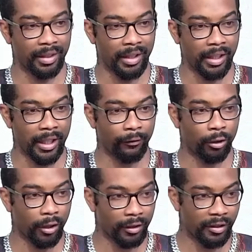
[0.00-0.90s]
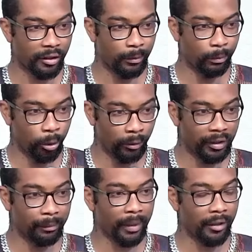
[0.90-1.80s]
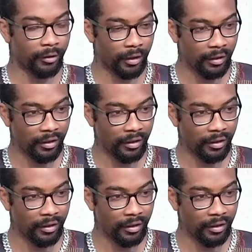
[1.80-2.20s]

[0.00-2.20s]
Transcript: if God needs to move the mountains